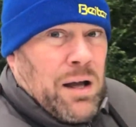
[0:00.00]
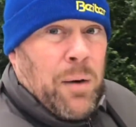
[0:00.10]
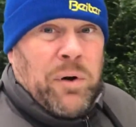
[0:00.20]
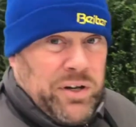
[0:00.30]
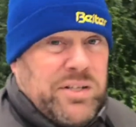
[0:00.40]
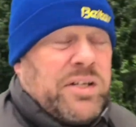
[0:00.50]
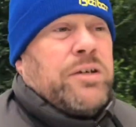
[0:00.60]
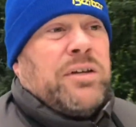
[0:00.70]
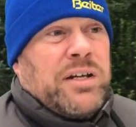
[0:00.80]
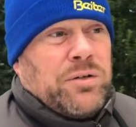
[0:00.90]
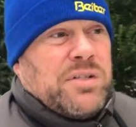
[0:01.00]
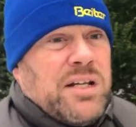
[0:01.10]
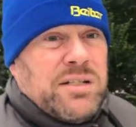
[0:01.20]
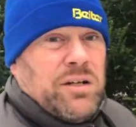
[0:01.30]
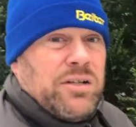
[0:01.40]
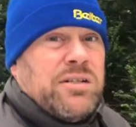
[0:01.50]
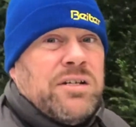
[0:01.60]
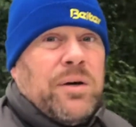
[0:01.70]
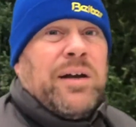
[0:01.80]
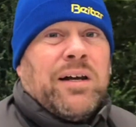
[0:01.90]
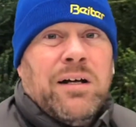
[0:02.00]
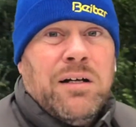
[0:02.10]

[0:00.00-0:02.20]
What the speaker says: And when I used to do the indoor season, I used to do it